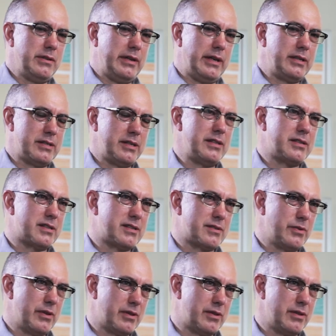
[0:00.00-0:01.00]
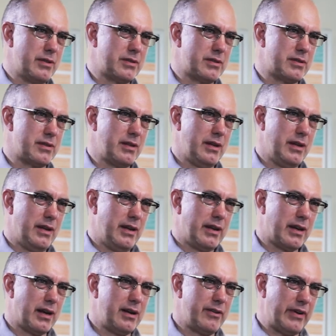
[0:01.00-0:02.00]
exists with this
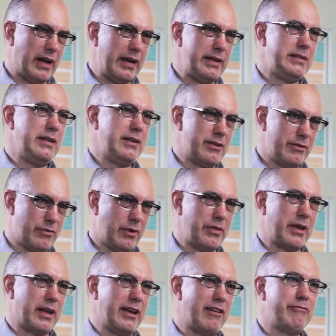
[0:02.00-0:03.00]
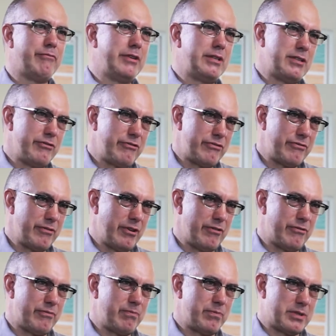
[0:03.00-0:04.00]
kind of idea of what the government
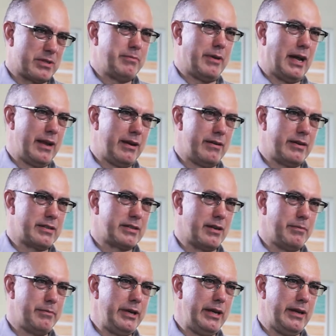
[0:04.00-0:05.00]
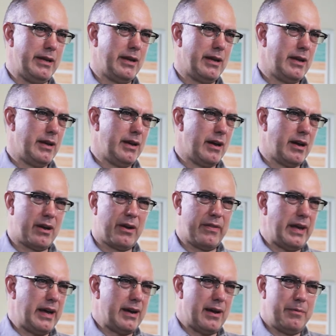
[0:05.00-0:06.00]
of Somalia is going to be. And on
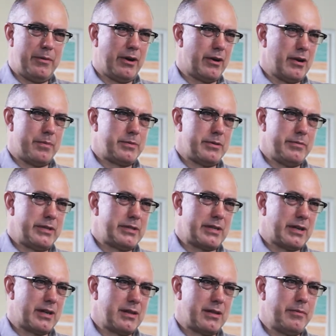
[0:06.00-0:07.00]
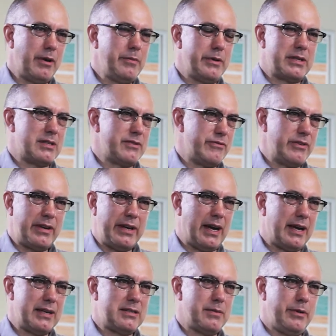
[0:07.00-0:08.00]
that, I'm not optimistic. At the moment, it's very
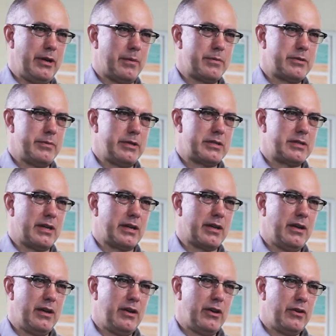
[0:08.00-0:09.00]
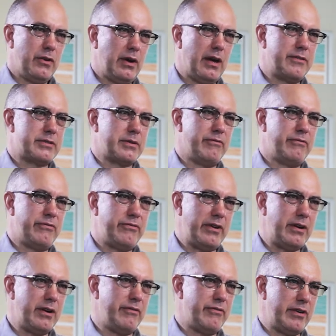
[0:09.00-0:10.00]
hard to be optimistic. You have some
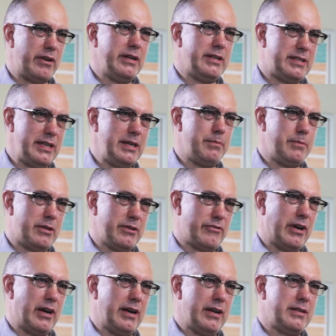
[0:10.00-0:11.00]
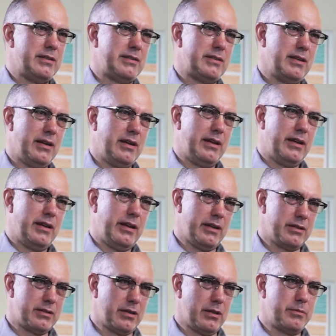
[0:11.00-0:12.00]
very, very deep divides in
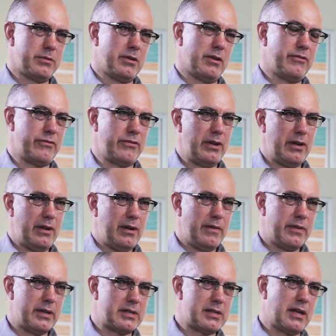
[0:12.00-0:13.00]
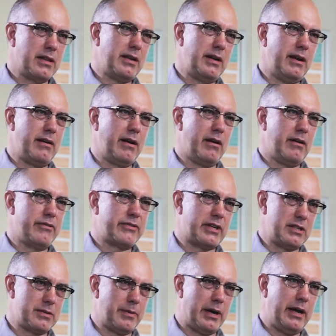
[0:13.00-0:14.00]
terms of the southern area of
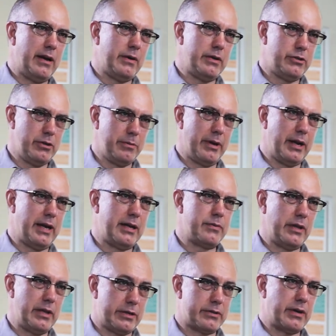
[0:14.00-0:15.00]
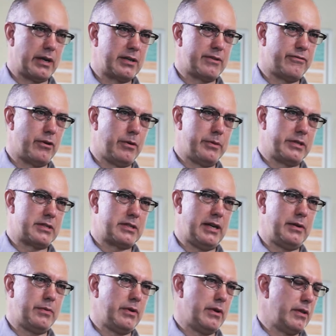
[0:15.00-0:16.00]
Kismayo and Jubaland, where they're trying to form a
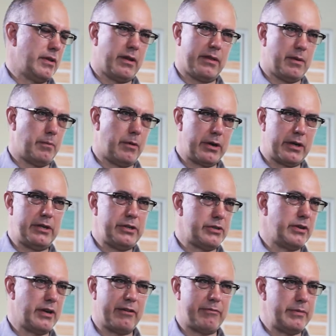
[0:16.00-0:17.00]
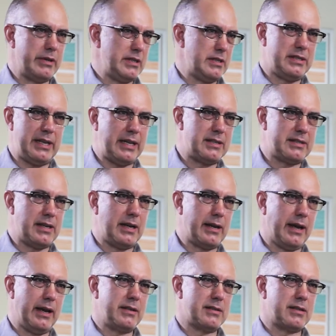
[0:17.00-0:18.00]
state, and the Mogadishu government is dead set
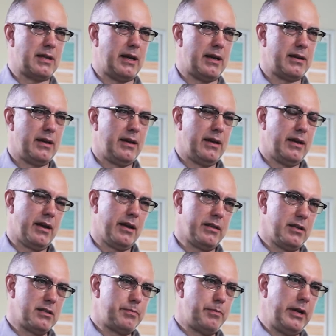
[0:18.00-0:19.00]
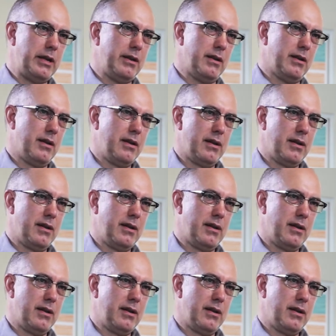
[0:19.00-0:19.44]
against that. And there's been